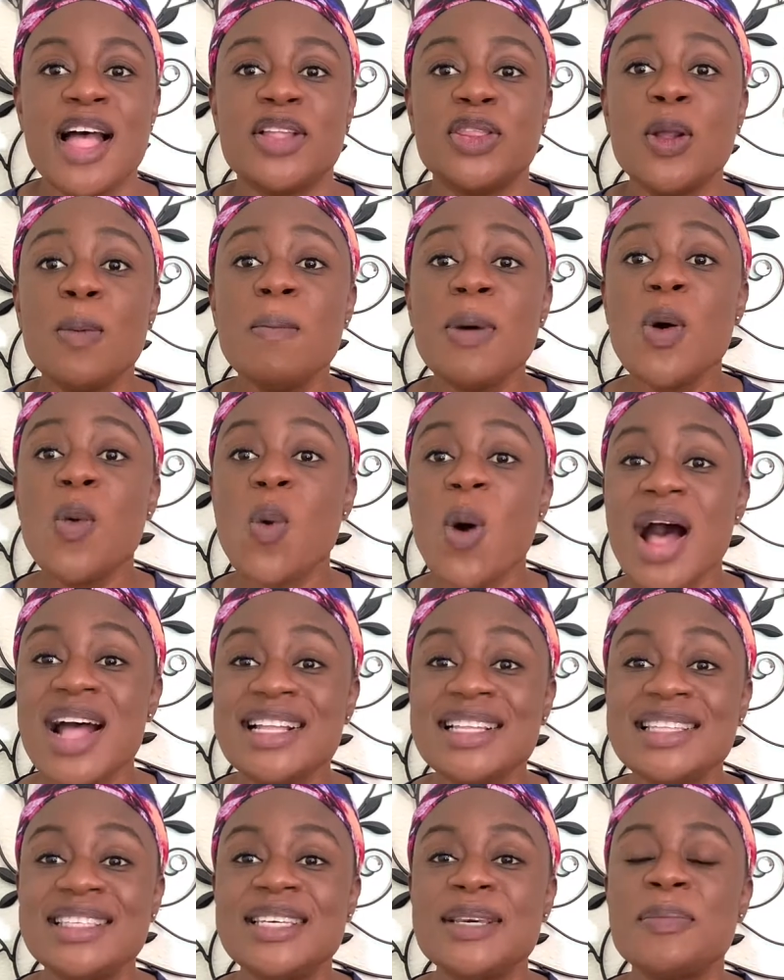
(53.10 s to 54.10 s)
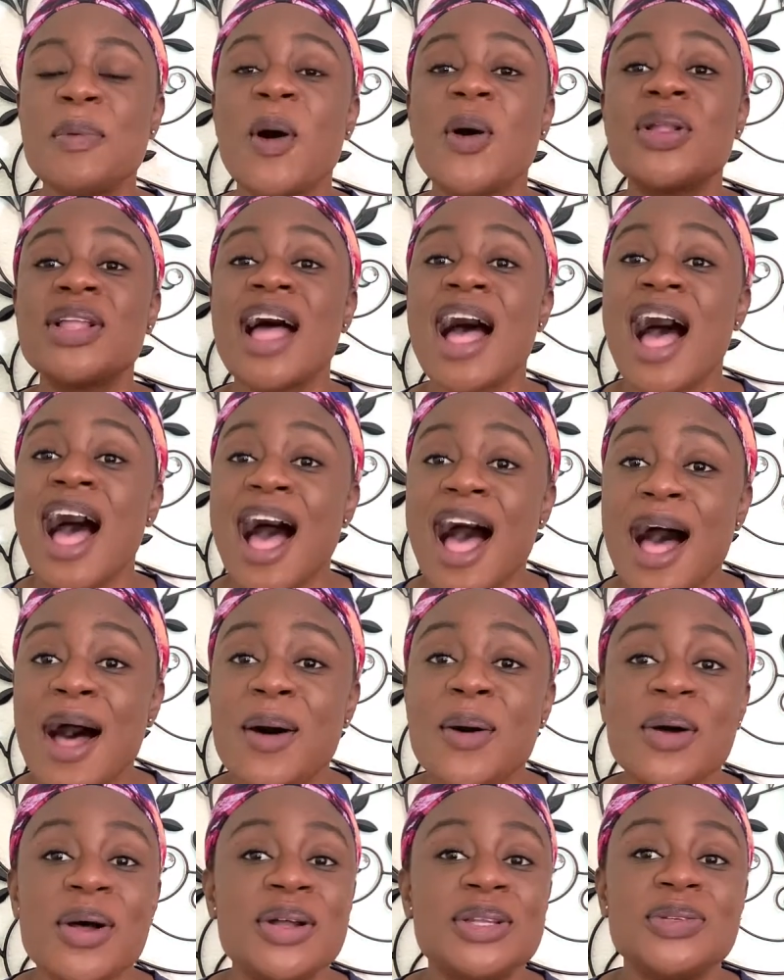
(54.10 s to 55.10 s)
Number one tip on
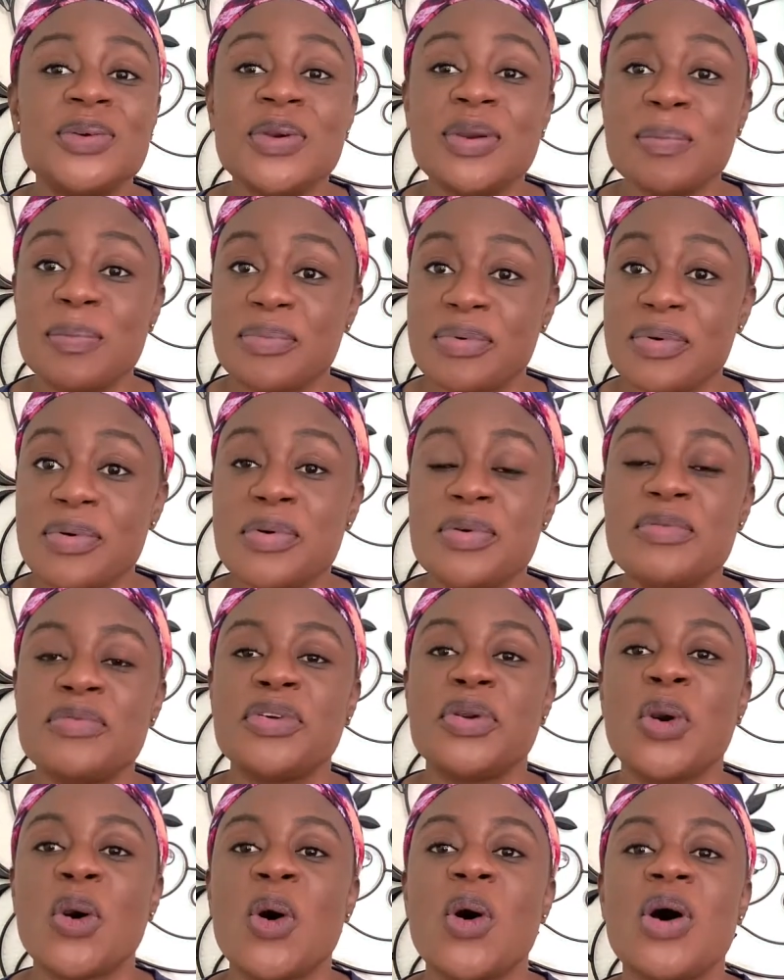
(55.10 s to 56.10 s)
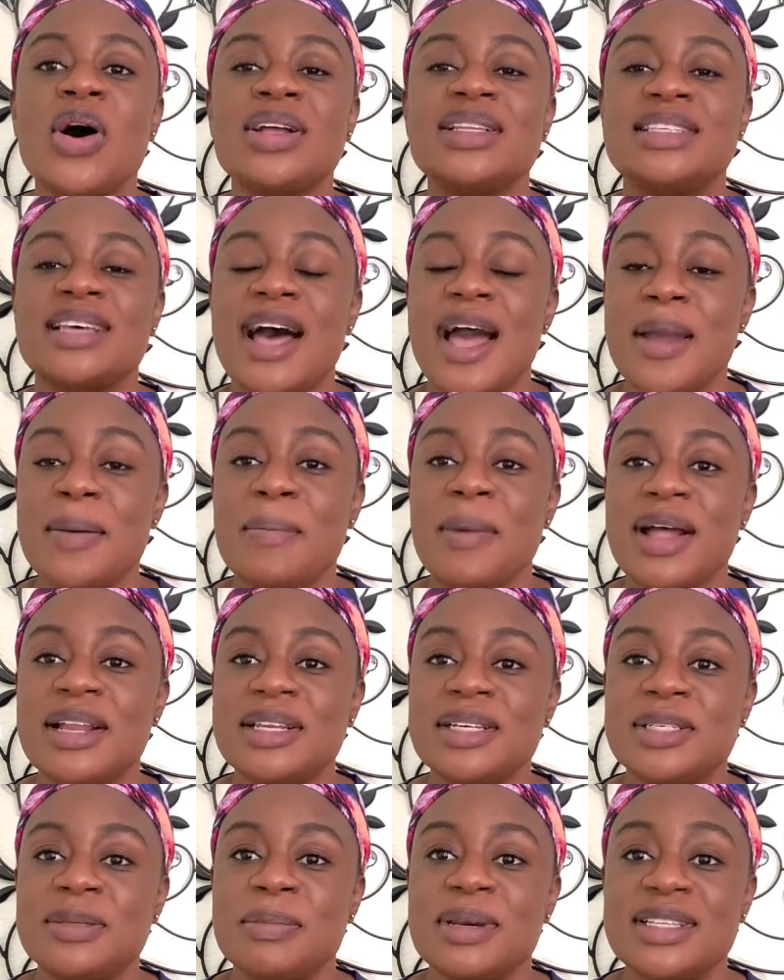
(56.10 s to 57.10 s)
how to improve your time
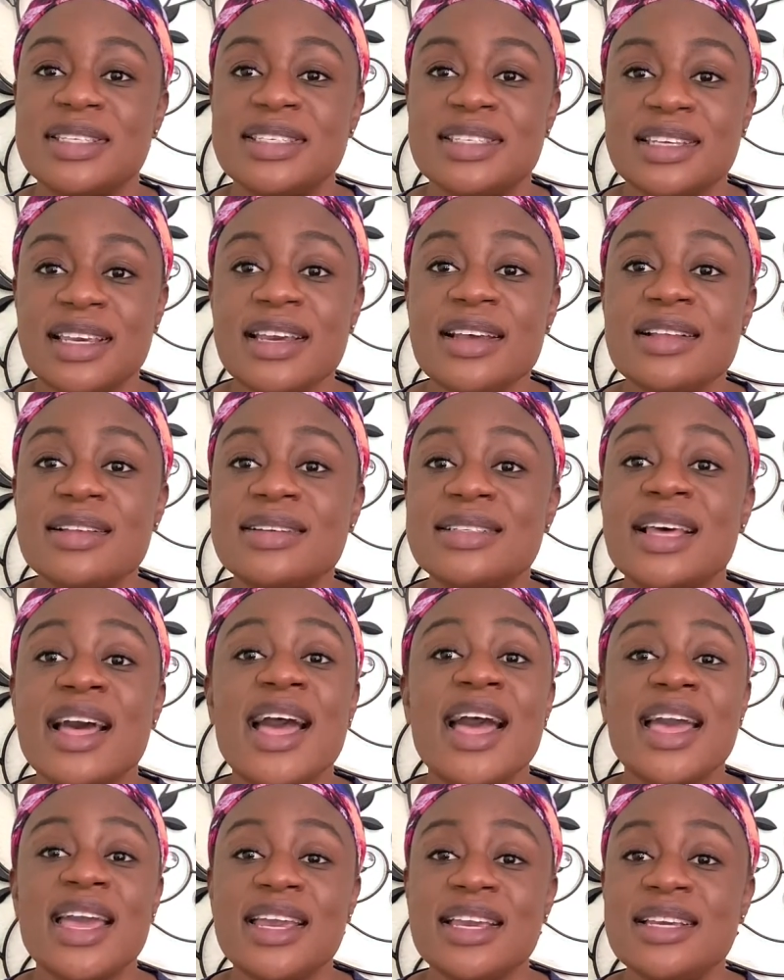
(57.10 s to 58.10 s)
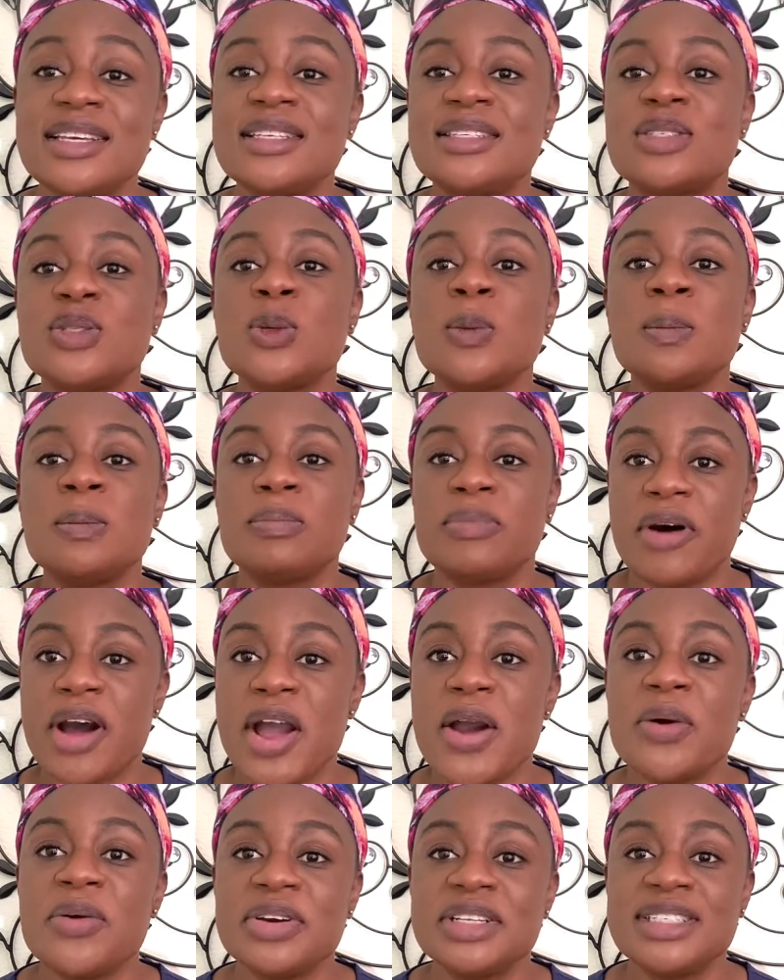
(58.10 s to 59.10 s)
management skills is to
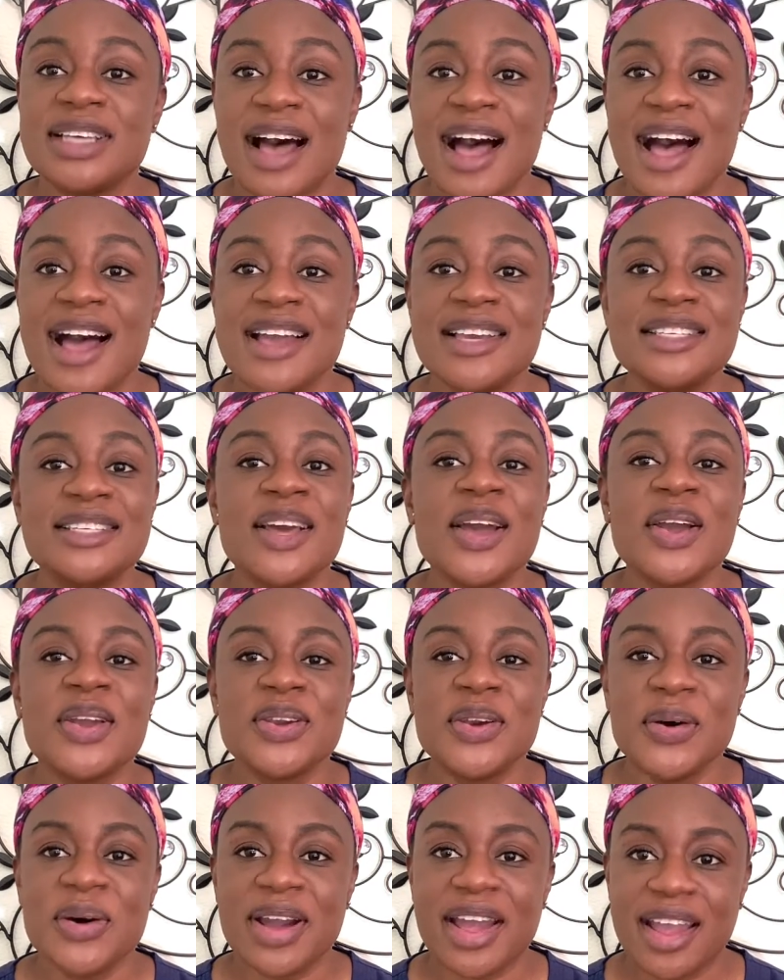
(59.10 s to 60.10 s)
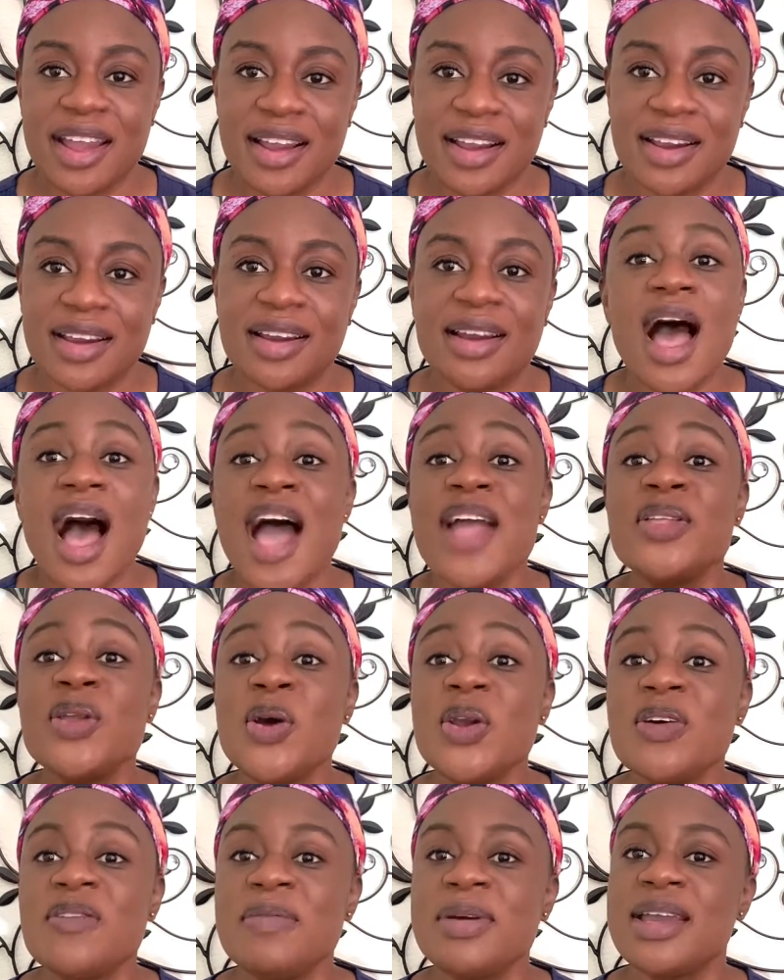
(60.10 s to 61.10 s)
prioritize your care. I know
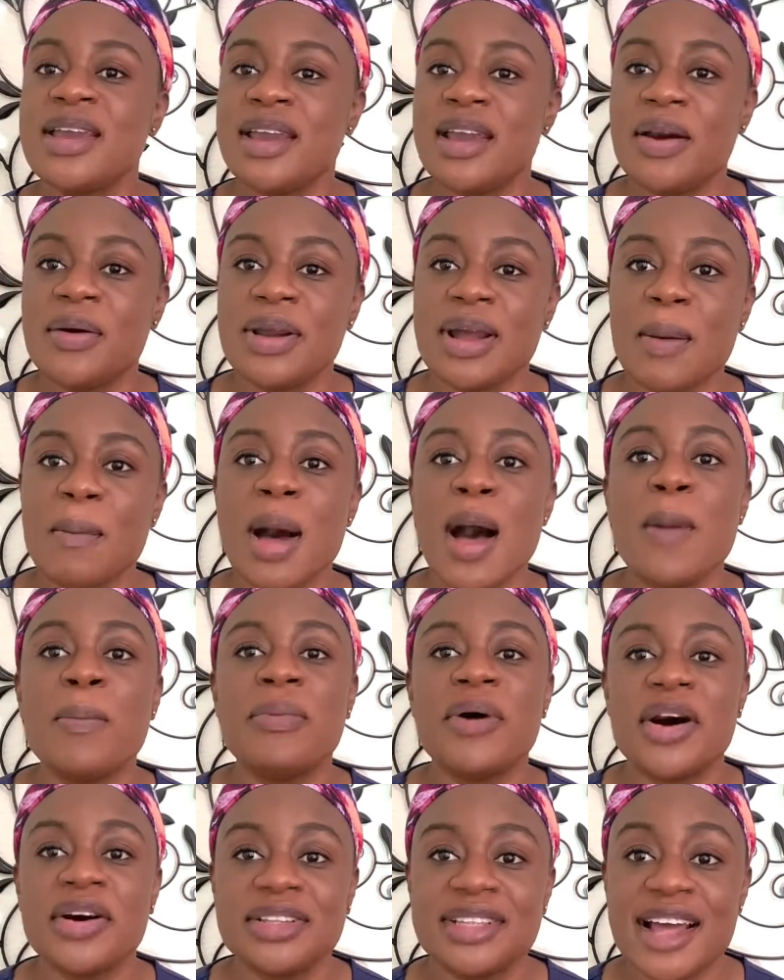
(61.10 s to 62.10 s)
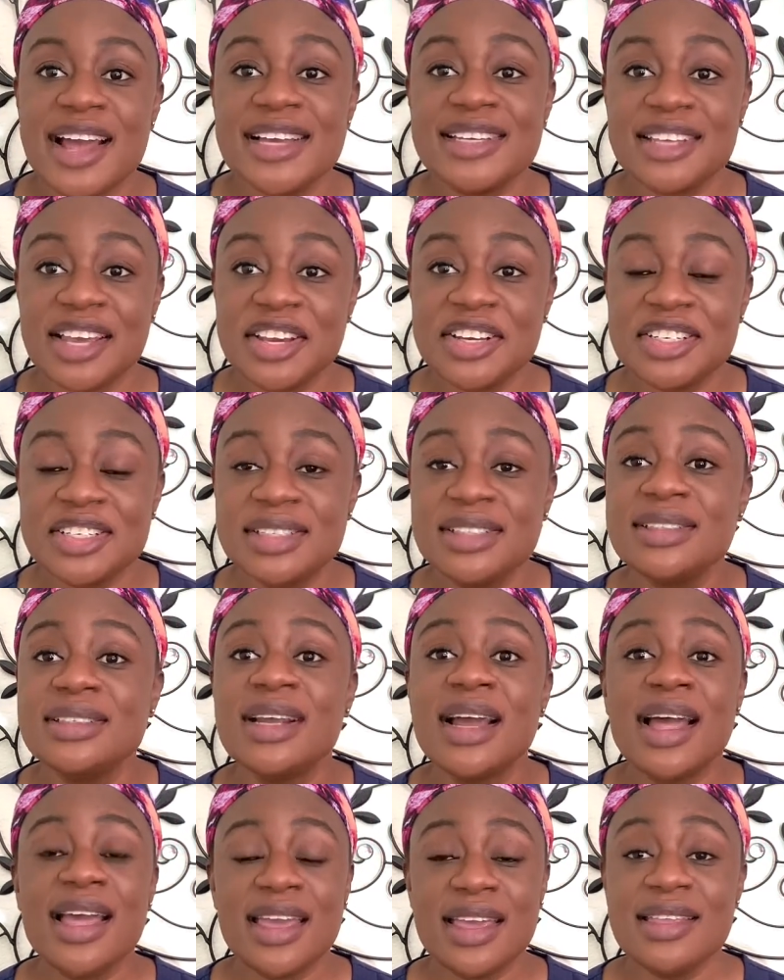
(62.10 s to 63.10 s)
you've been hearing about prioritization
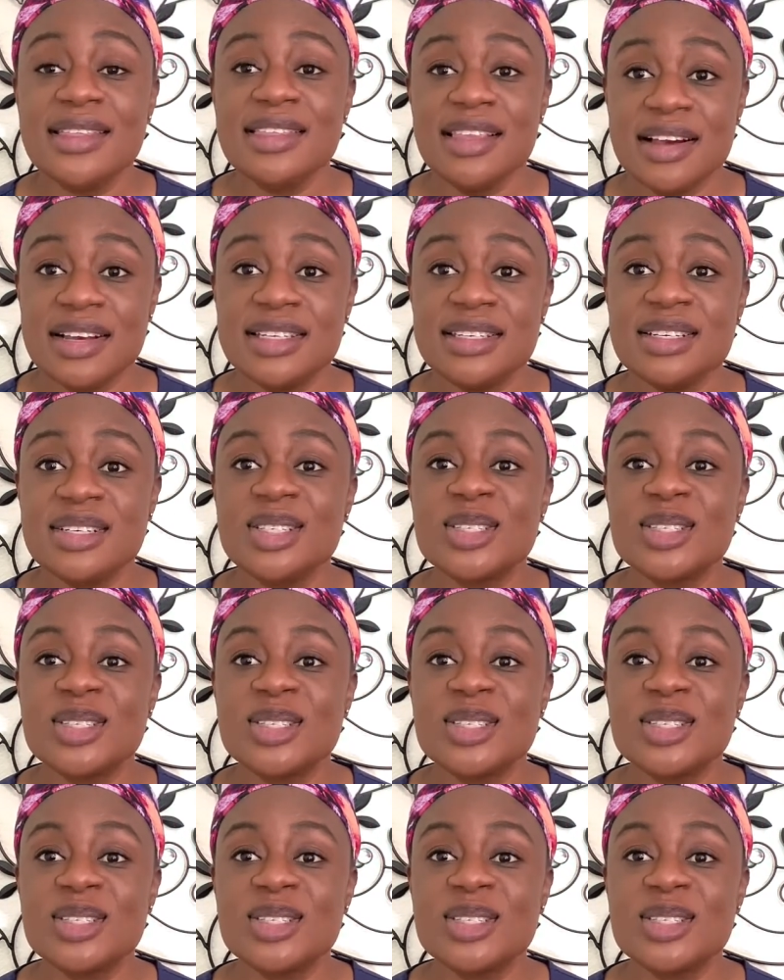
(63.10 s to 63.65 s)
in nursing